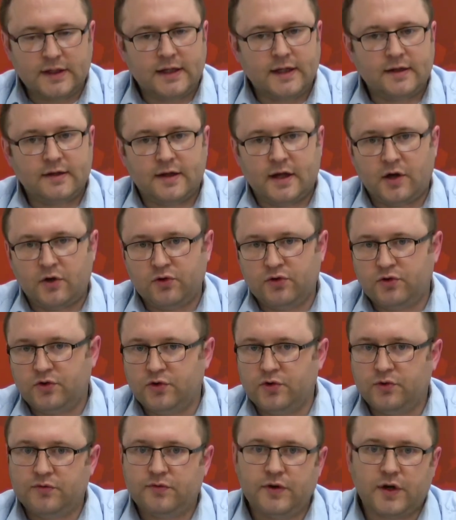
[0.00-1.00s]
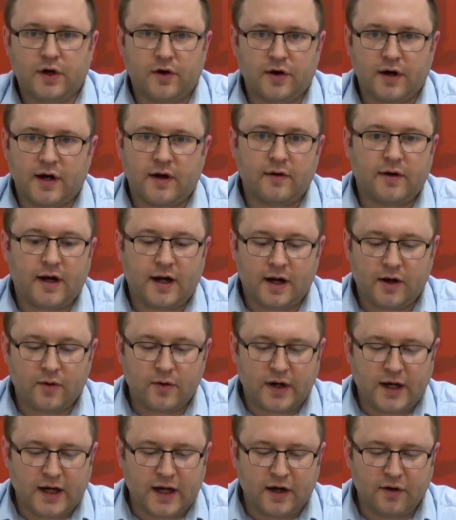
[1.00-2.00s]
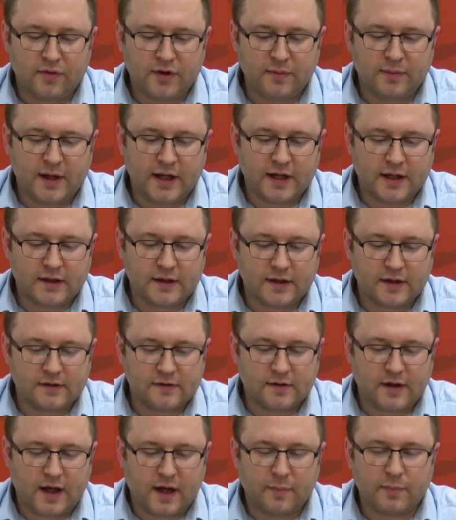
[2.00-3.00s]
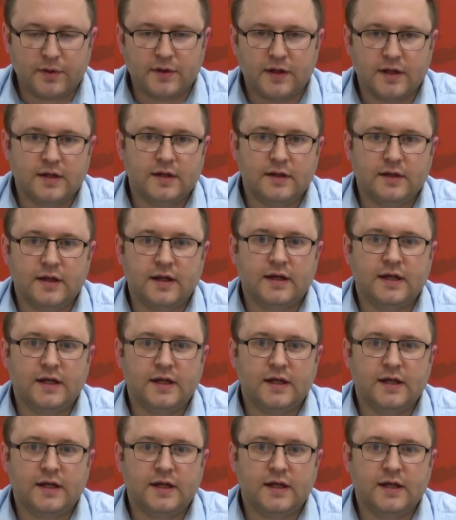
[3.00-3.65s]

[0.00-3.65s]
get down to figuring out how can we make things happen that